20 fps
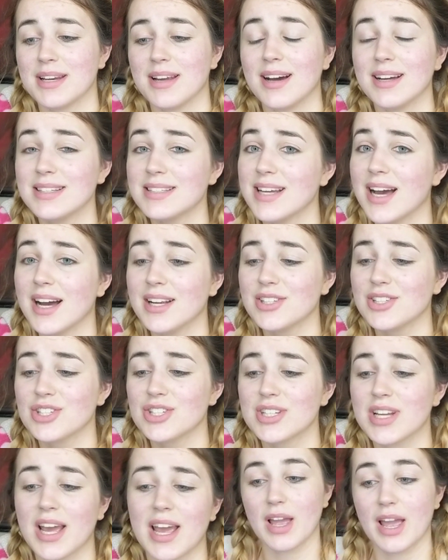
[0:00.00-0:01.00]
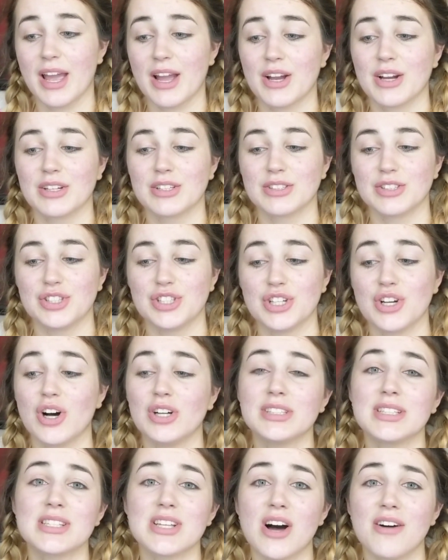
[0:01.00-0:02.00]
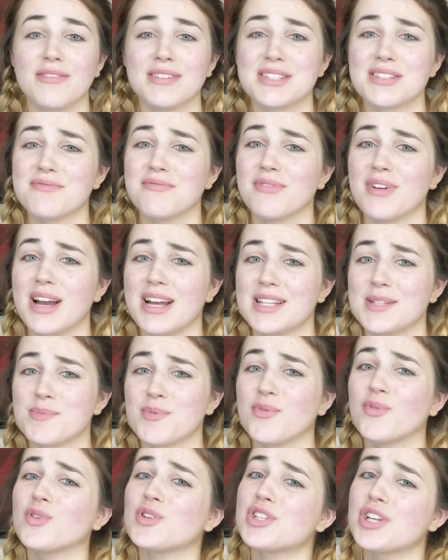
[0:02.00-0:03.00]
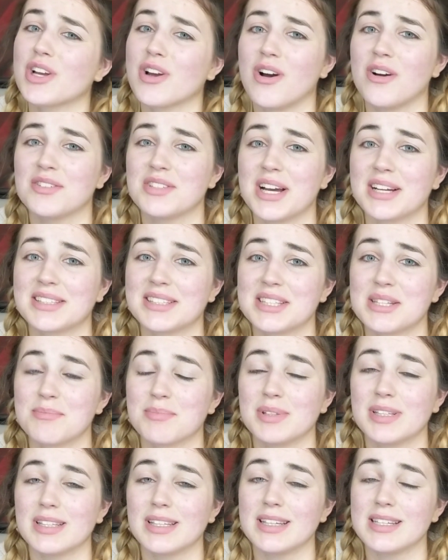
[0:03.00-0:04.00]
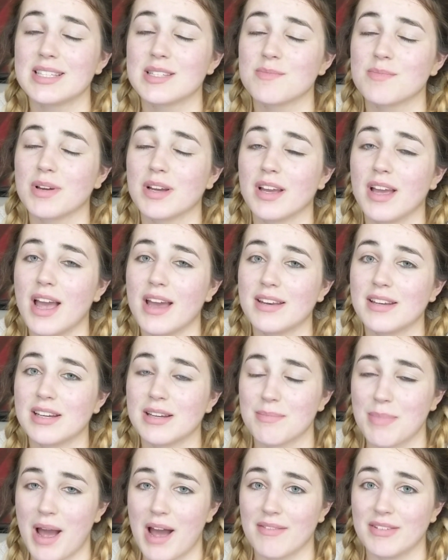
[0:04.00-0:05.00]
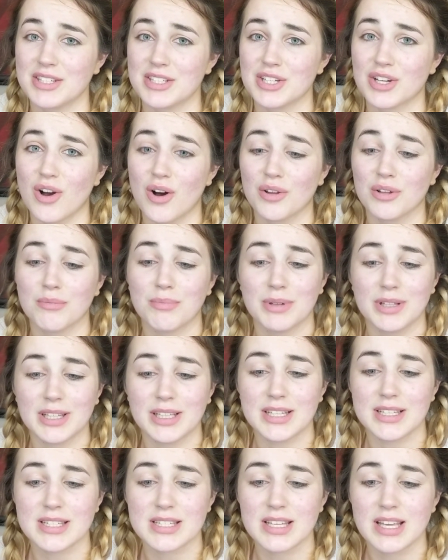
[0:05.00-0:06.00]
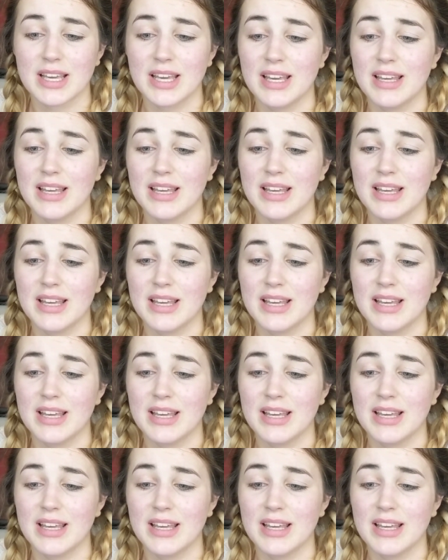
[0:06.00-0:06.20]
been untouched, and she called his office and friends before she contacted the police, but ended up having to call the police.